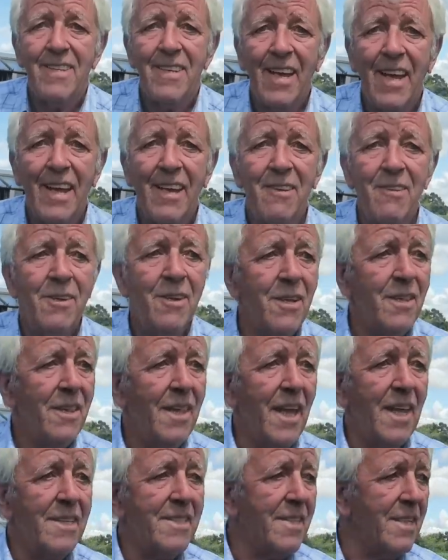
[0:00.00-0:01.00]
Now
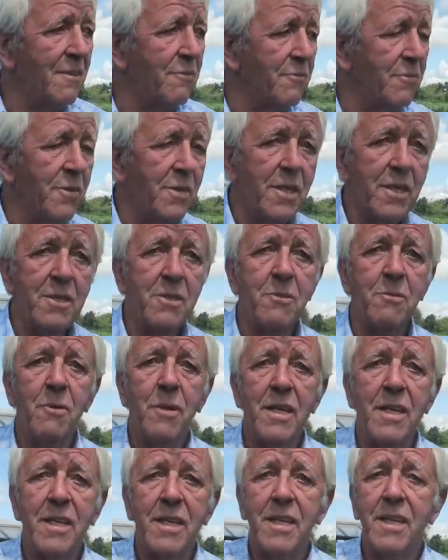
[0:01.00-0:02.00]
that's it for this
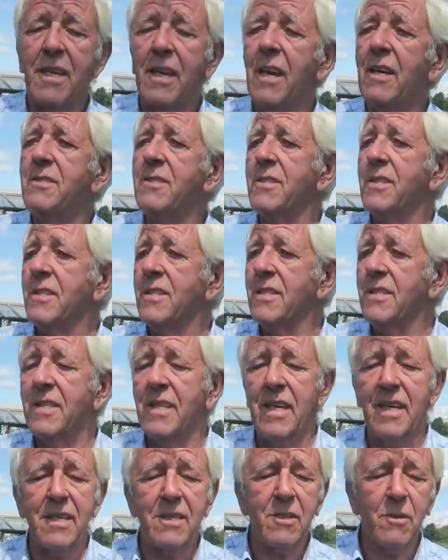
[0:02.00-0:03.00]
week. As you can
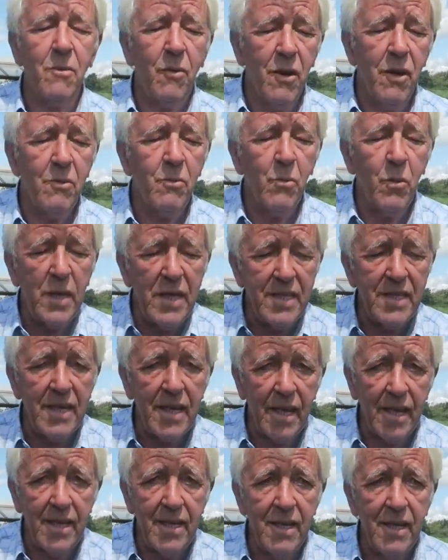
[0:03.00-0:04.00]
see, it's quite
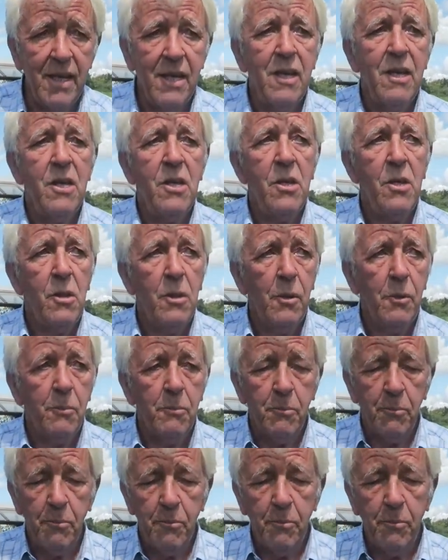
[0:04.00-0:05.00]
windy,
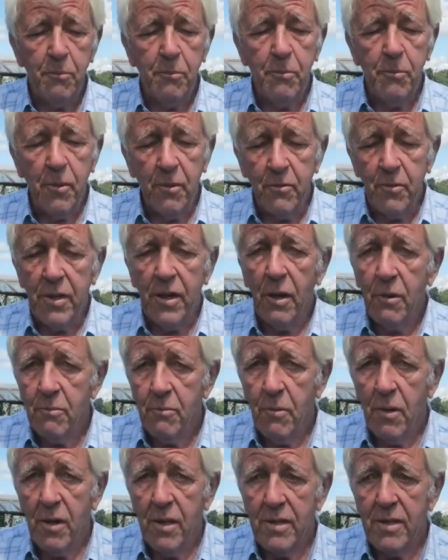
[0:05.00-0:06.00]
but we
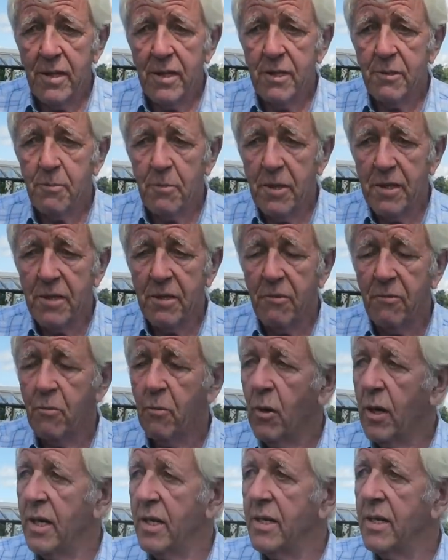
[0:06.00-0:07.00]
don't mind this bit
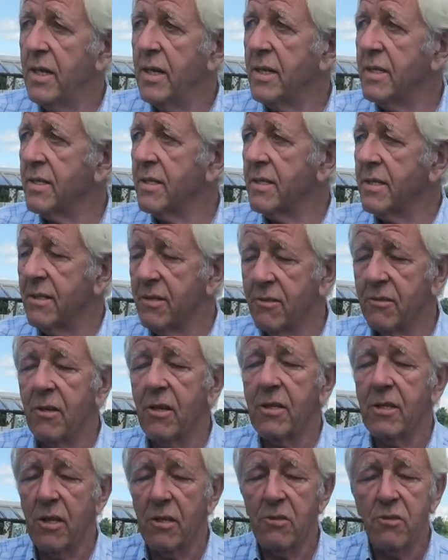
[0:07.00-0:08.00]
of wind. It's
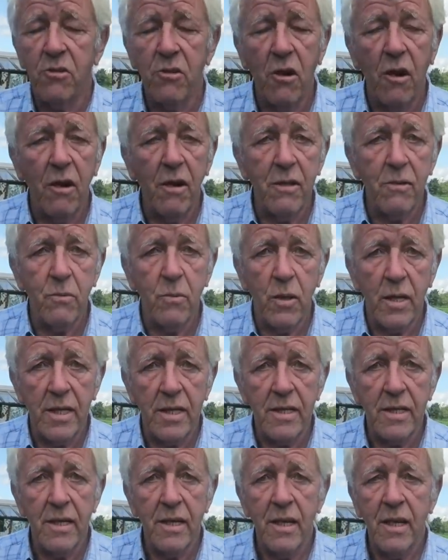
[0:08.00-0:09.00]
a dry
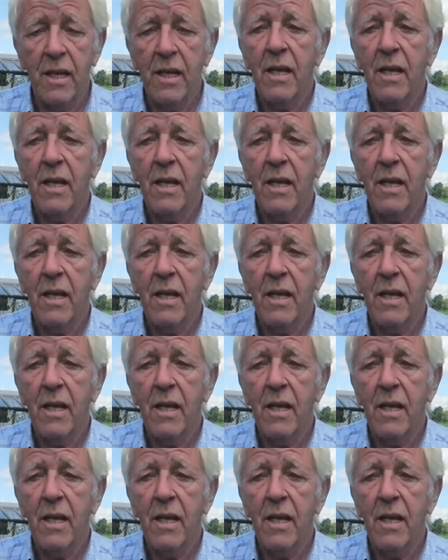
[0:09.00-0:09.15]
wind